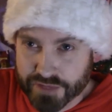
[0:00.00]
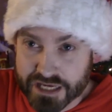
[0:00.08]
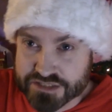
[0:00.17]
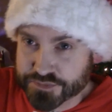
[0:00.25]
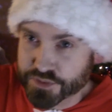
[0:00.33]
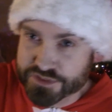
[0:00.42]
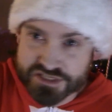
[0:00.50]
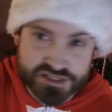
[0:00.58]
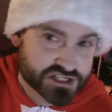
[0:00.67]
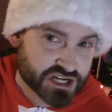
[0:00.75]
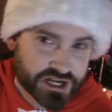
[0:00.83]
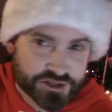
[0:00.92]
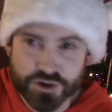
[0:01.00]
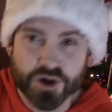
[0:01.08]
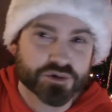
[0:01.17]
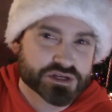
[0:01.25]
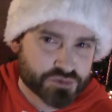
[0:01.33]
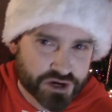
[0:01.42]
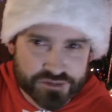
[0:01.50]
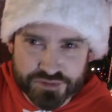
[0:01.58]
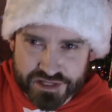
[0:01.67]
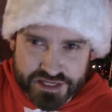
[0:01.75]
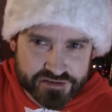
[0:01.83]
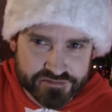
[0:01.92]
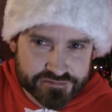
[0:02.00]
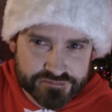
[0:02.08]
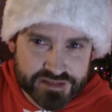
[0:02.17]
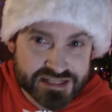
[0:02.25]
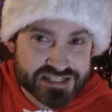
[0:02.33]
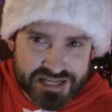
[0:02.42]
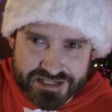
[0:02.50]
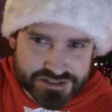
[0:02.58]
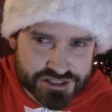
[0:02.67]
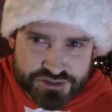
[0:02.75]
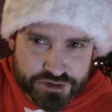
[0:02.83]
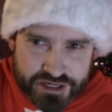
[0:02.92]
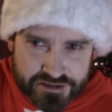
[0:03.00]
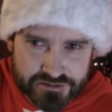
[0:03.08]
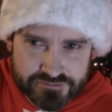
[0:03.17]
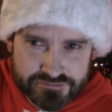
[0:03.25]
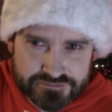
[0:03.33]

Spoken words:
I suppose as a child, you always want to believe that Santa is real.